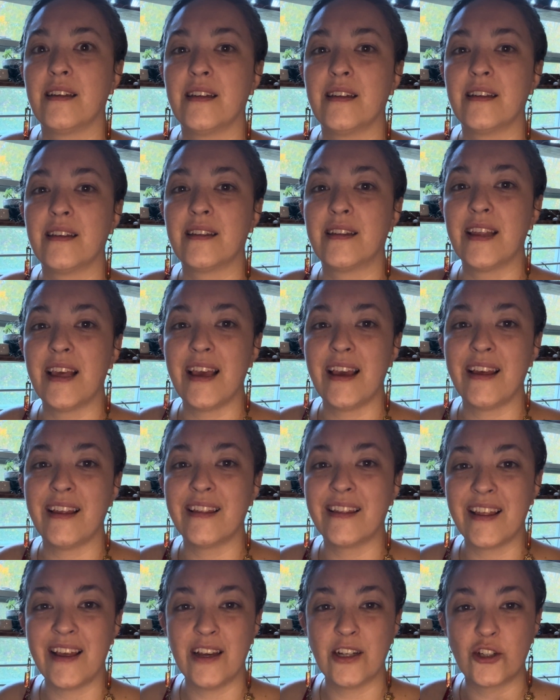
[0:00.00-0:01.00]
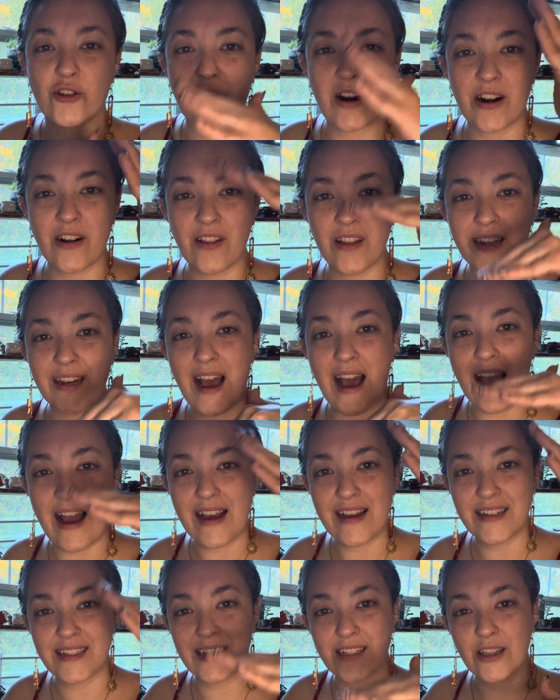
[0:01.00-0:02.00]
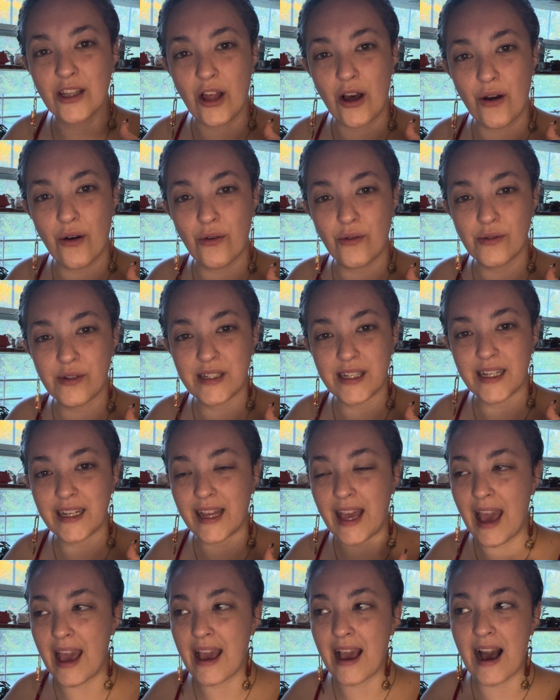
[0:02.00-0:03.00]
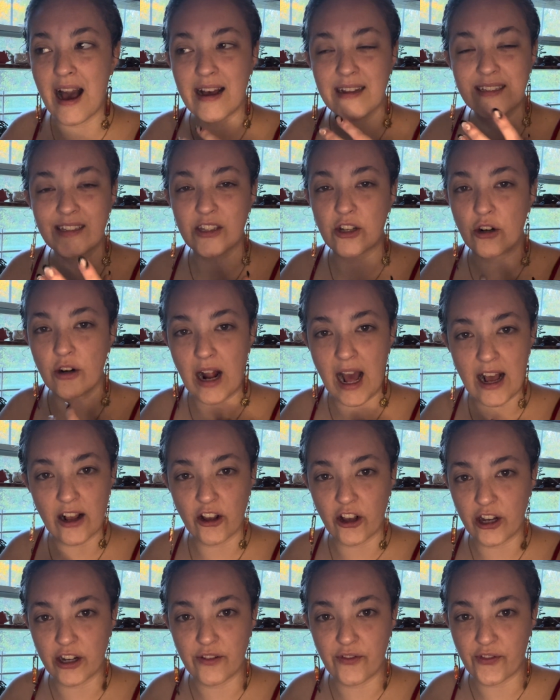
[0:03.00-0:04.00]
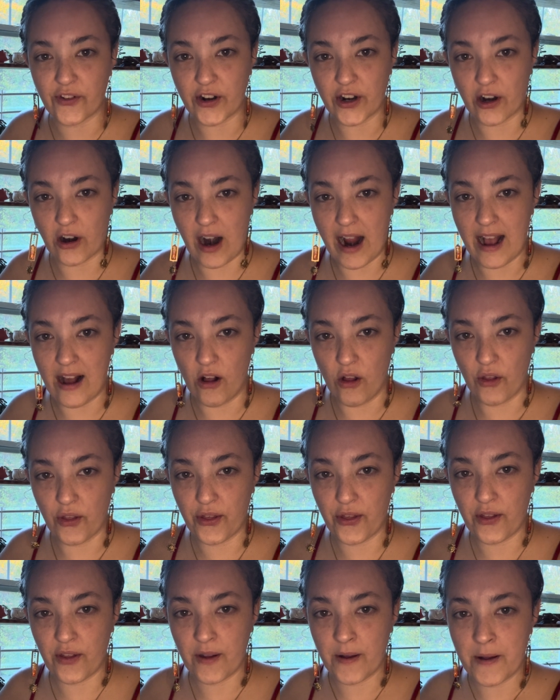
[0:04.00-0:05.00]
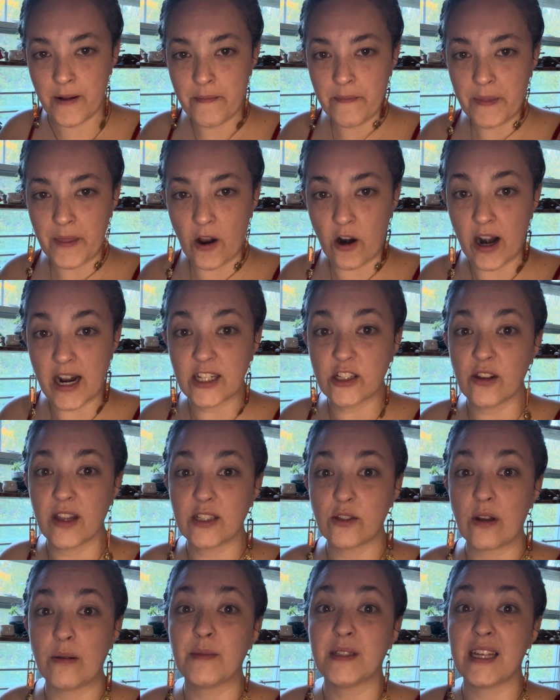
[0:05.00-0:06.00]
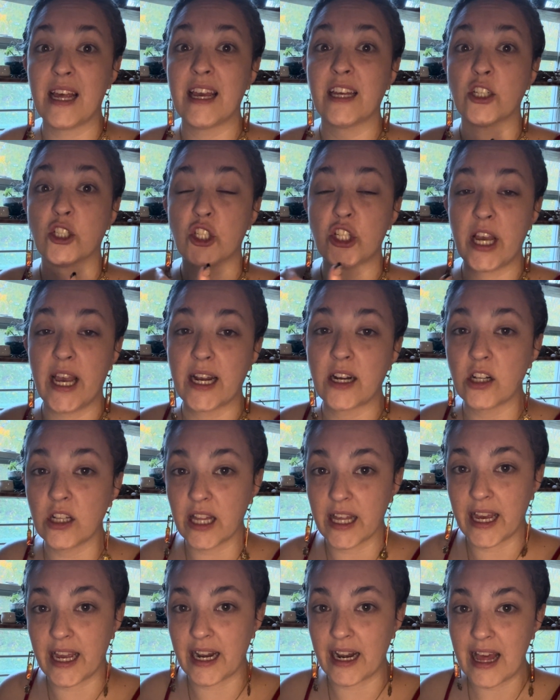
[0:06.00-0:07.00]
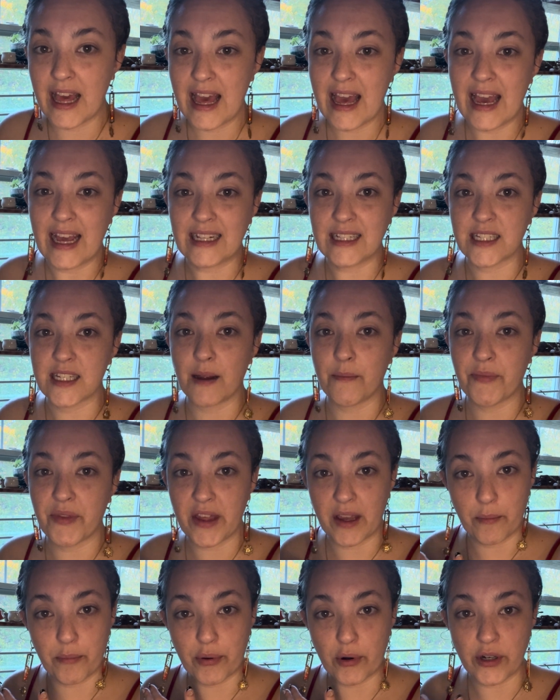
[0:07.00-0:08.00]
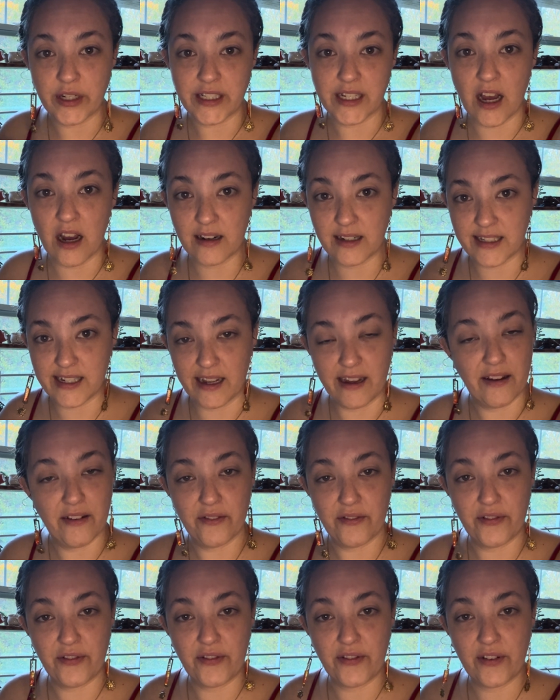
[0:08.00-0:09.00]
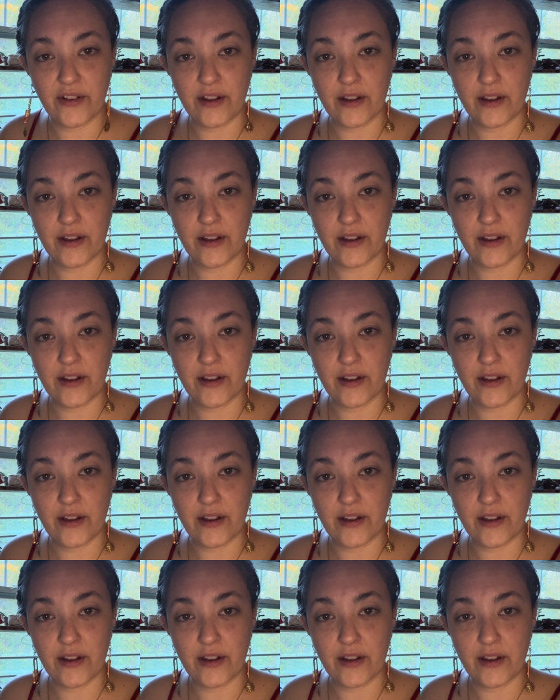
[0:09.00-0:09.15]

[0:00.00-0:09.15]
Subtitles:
the adrenaline highs and lows in chaos, they're not good for your health. All right. So that's why I'm saying channel it in something productive.